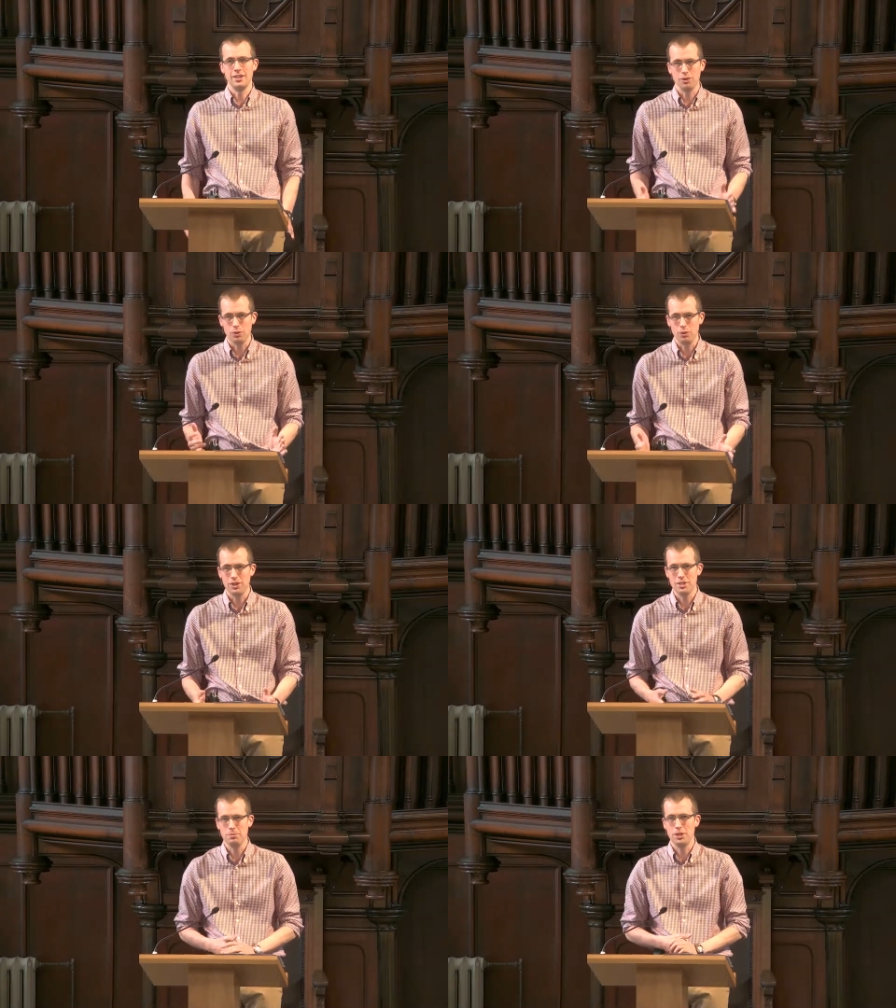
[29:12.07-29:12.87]
The
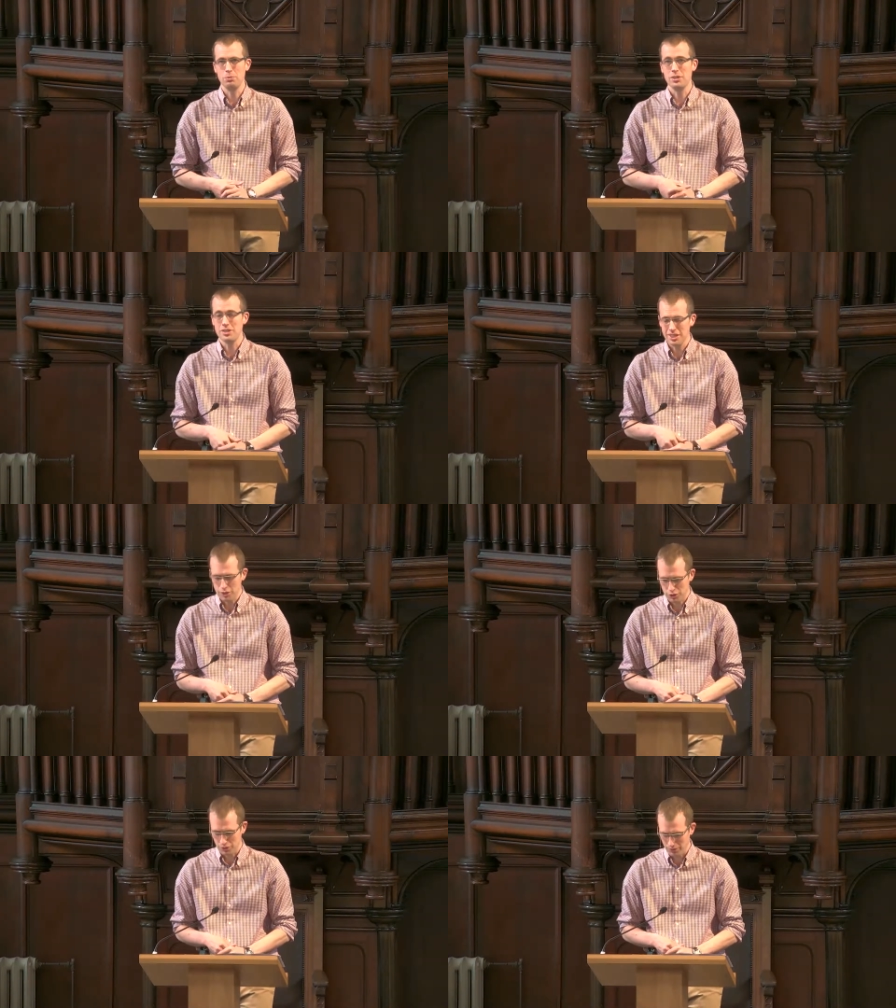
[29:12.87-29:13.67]
Holy Spirit will
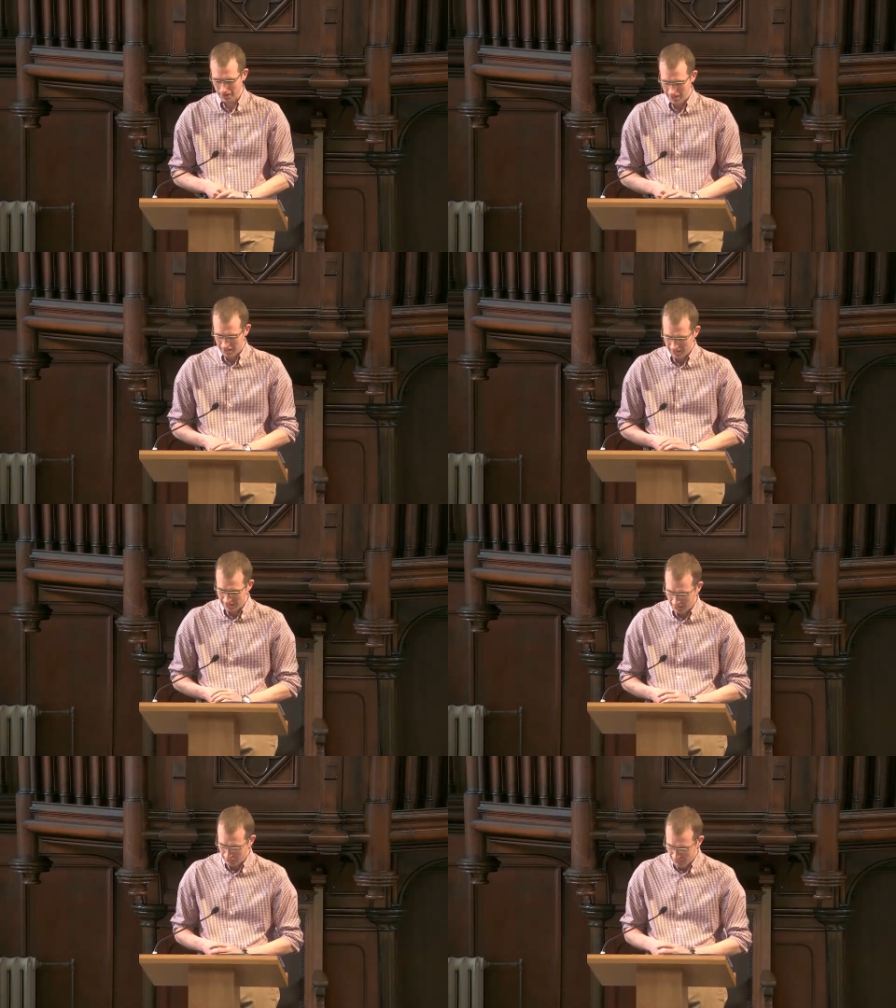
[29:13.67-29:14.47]
teach you in
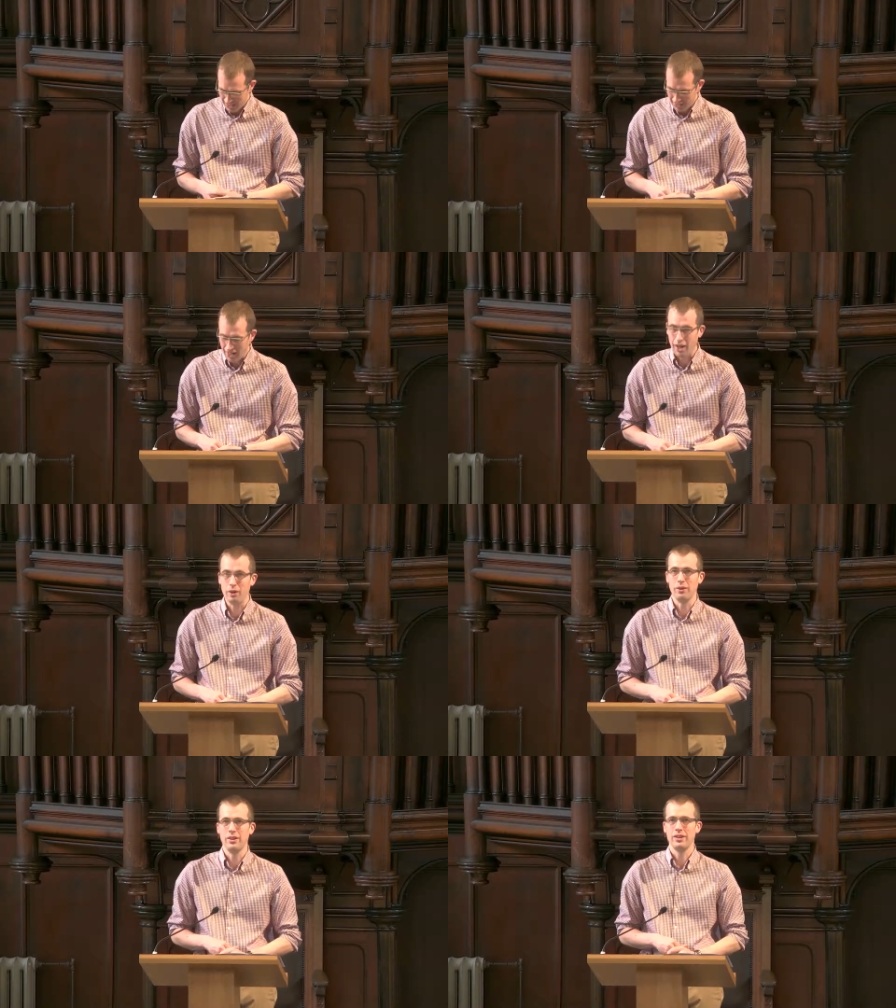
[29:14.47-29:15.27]
that very
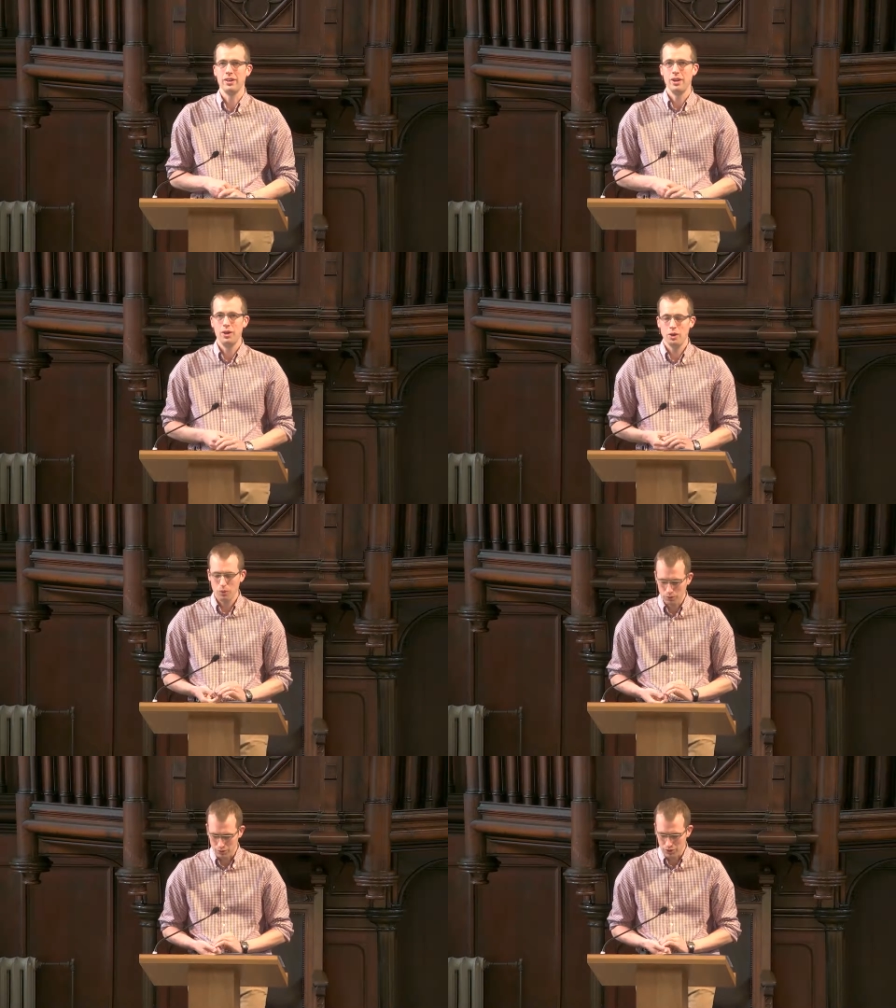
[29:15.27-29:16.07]
hour
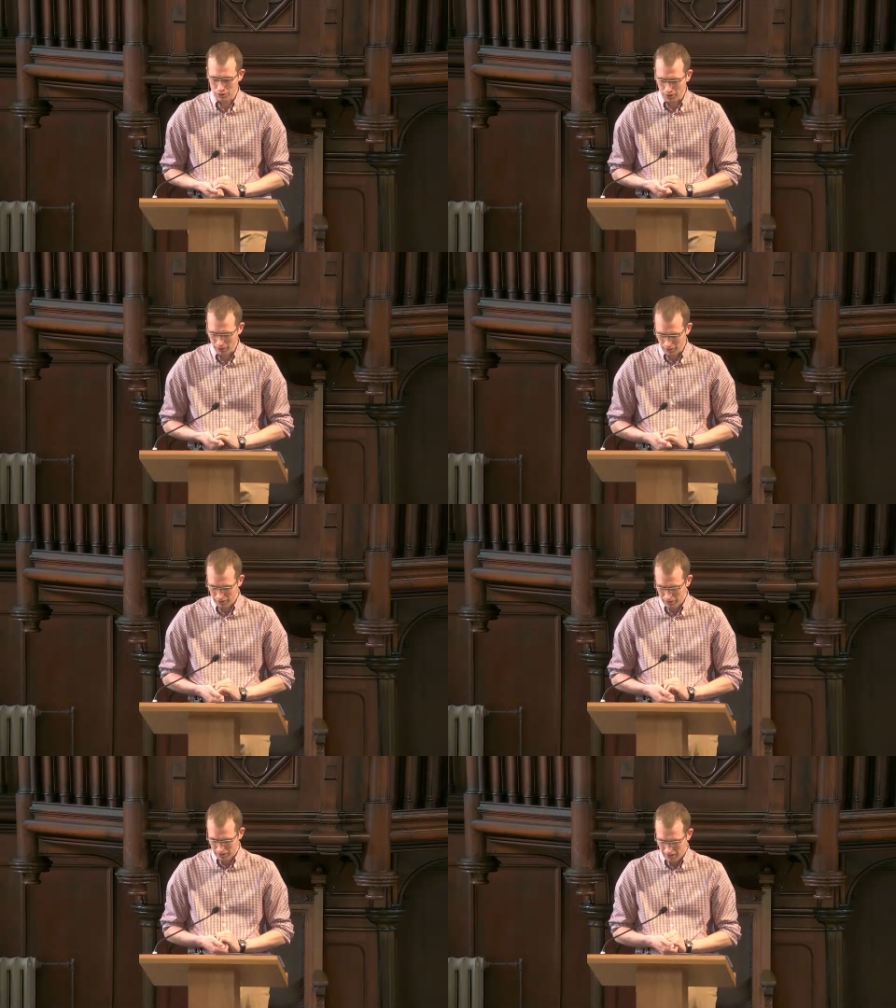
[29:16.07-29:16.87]
what you
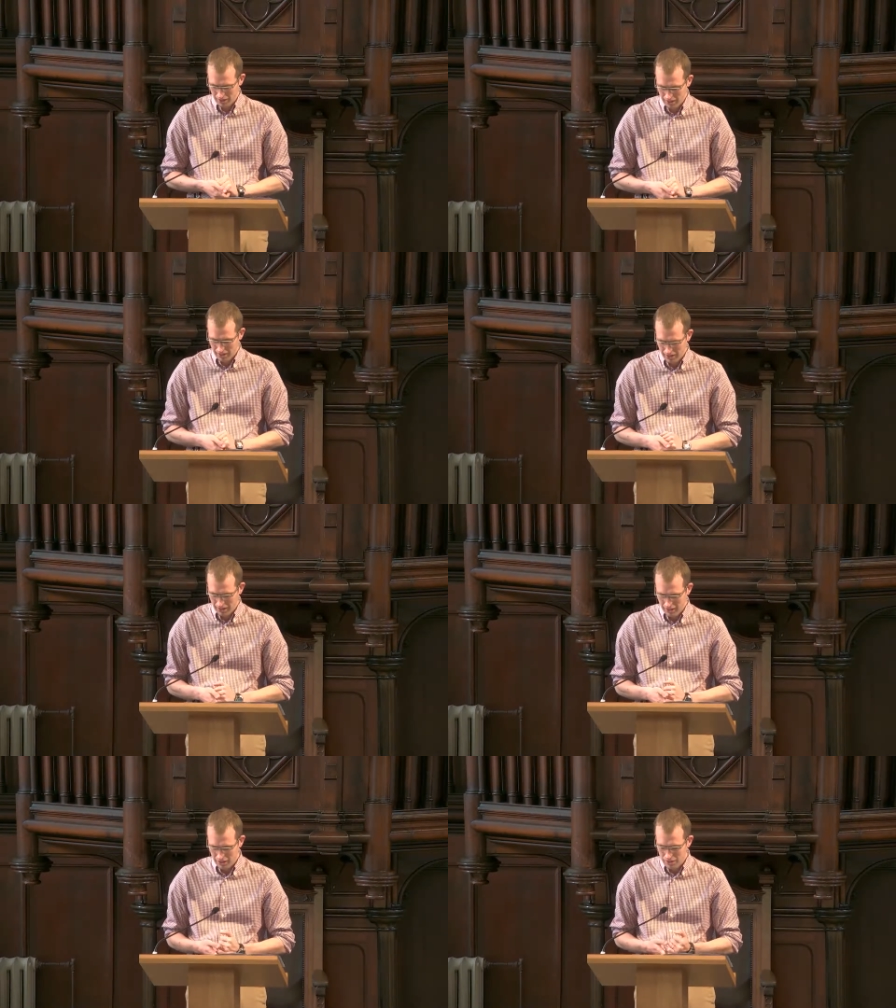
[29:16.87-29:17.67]
ought
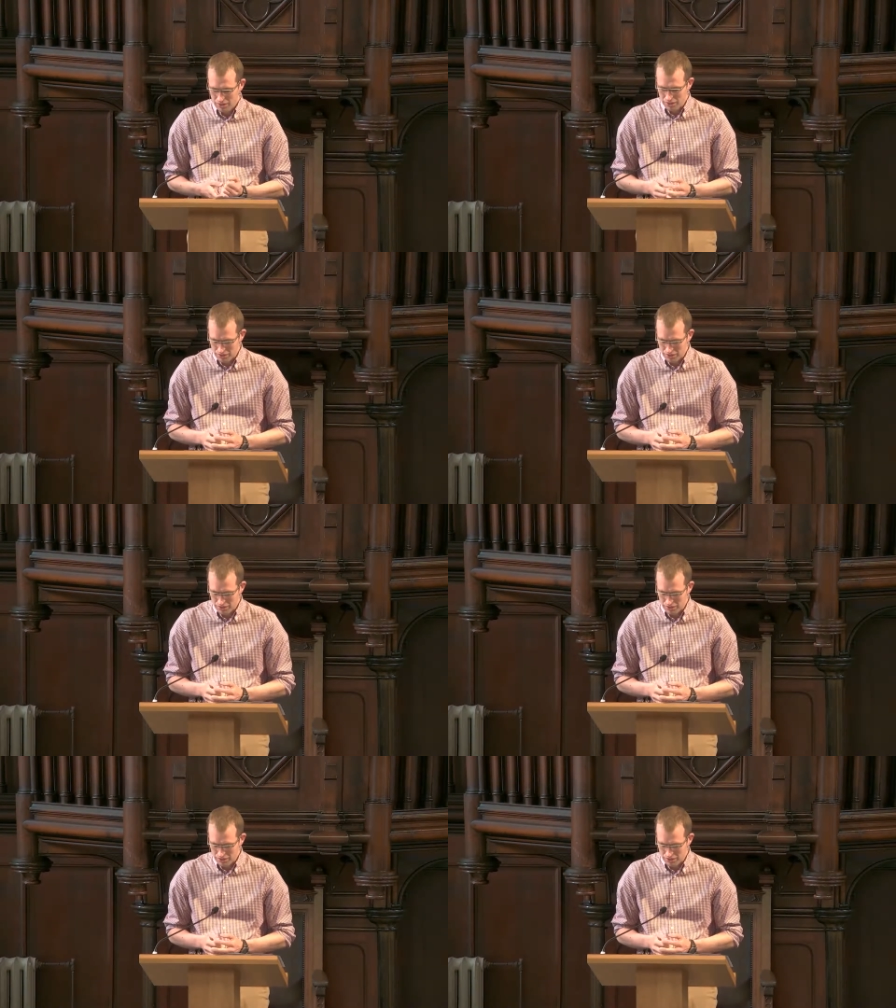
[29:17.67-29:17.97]
to